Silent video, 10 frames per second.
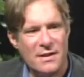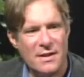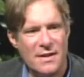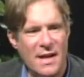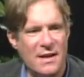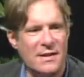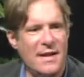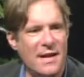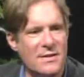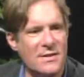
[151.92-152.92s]
that that
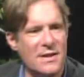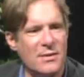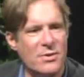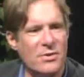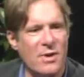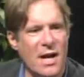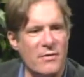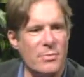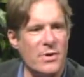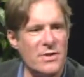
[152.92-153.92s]
intensity would
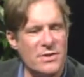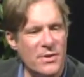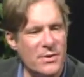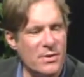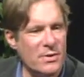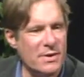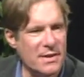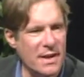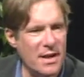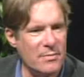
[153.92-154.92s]
drive a person through and
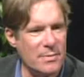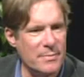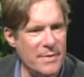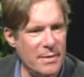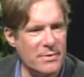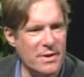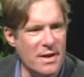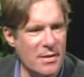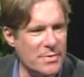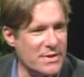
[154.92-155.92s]
that they'd able, be able to
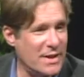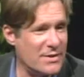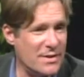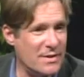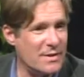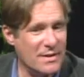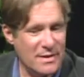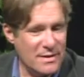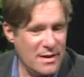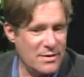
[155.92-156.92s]
accomplish things that
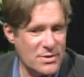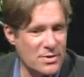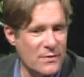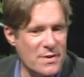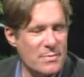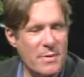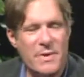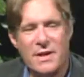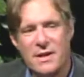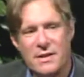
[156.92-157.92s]
on the surface might
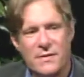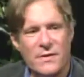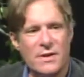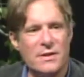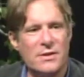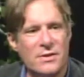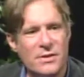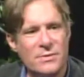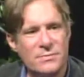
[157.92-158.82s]
be kind of difficult to do. I